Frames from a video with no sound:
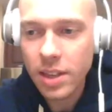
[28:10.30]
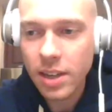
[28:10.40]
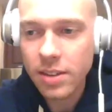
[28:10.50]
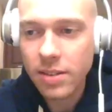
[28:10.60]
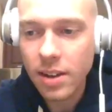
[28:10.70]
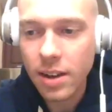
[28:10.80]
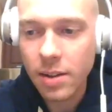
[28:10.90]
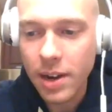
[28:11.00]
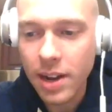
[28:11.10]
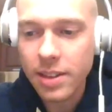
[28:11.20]
thing is,
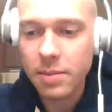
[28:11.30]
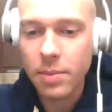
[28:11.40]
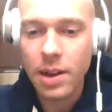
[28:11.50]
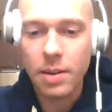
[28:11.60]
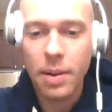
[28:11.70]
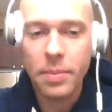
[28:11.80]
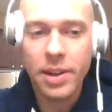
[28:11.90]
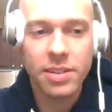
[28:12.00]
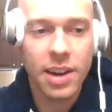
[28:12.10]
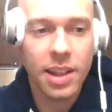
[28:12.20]
and I think my
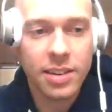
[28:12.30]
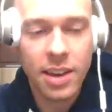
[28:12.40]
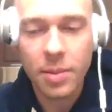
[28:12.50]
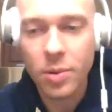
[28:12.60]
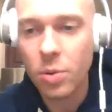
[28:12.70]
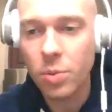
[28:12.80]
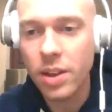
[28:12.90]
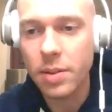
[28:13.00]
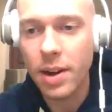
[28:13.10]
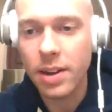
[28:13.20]
message that I like to hammer home with
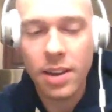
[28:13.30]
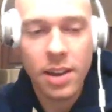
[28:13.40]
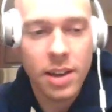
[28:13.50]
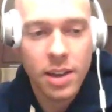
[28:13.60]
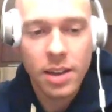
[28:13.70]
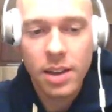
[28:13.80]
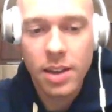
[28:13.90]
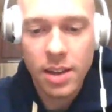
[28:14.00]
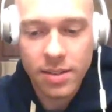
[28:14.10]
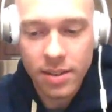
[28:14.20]
anybody
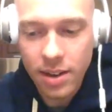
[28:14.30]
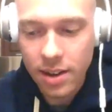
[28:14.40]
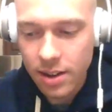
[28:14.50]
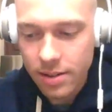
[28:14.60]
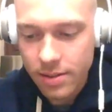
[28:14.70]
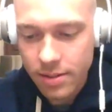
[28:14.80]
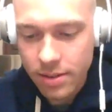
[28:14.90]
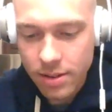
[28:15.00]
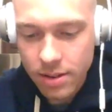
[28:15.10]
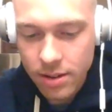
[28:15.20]
is,
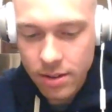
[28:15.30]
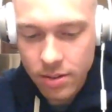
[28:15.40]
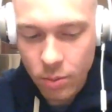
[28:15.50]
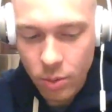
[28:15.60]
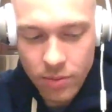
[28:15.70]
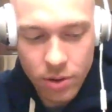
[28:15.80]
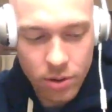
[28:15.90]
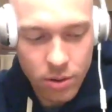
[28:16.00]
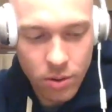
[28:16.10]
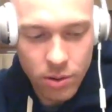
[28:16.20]
whatever you're
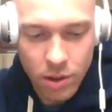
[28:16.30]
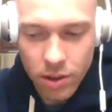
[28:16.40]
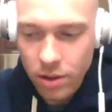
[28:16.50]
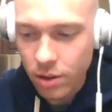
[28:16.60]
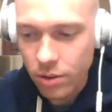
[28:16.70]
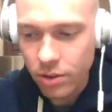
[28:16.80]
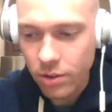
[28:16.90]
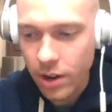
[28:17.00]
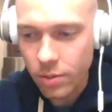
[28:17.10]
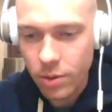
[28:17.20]
doing, whether you're a
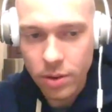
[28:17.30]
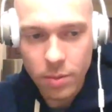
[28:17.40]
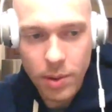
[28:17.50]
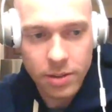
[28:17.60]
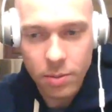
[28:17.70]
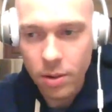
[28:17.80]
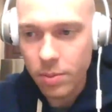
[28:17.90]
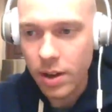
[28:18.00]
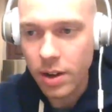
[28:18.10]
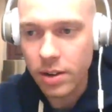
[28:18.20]
trainer, whether you're a basketball
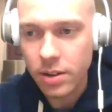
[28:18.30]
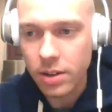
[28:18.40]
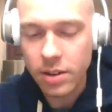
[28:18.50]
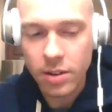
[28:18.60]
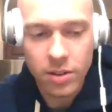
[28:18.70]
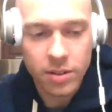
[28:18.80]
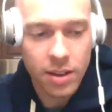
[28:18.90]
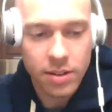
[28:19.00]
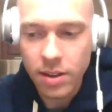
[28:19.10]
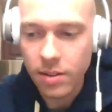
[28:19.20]
player, and all this
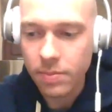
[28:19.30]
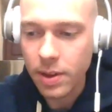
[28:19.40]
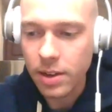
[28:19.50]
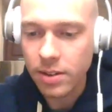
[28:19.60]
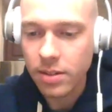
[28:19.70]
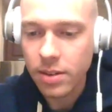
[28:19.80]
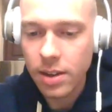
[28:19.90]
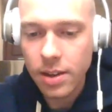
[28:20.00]
kind of stuff, man, just